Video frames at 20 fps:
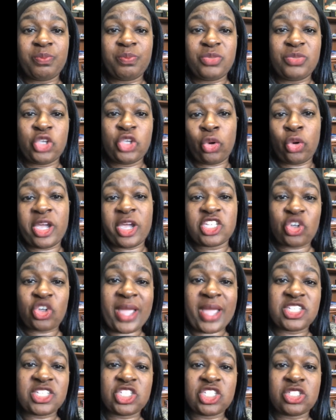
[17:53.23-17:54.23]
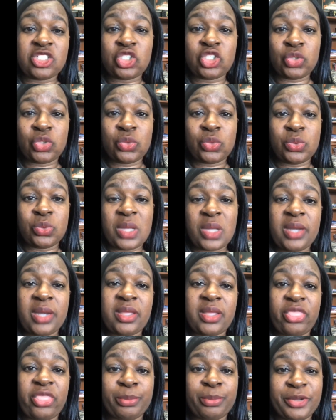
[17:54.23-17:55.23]
your attraction to
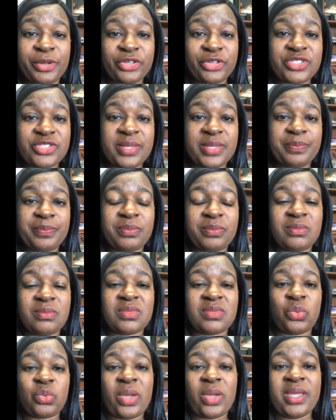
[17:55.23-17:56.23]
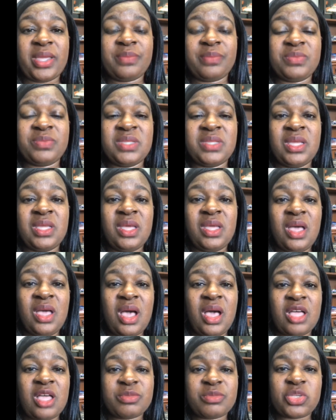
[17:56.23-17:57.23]
another person, right?
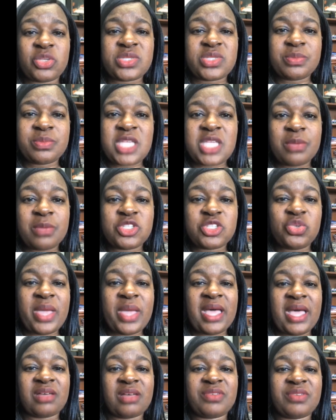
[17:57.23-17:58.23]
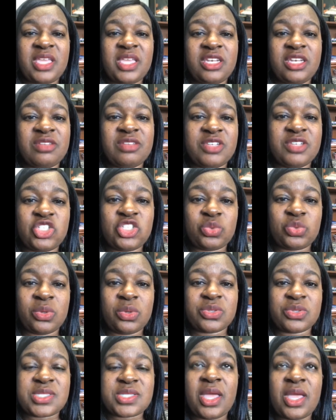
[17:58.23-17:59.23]
So sometimes you have
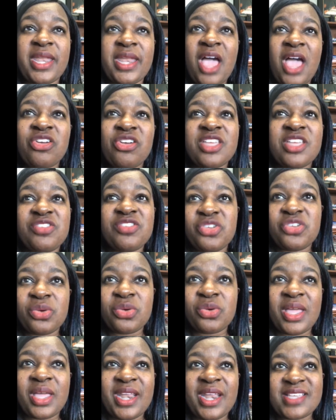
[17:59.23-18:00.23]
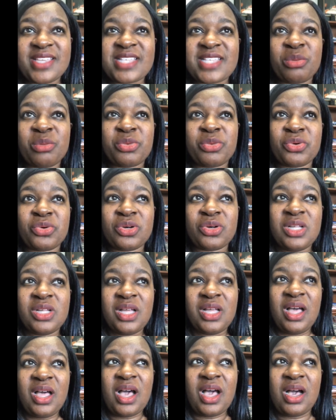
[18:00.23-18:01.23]
individuals, and I'll give you an example.
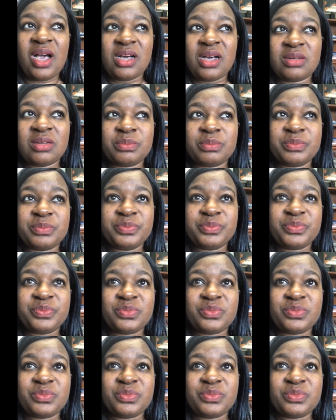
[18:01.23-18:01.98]
Tom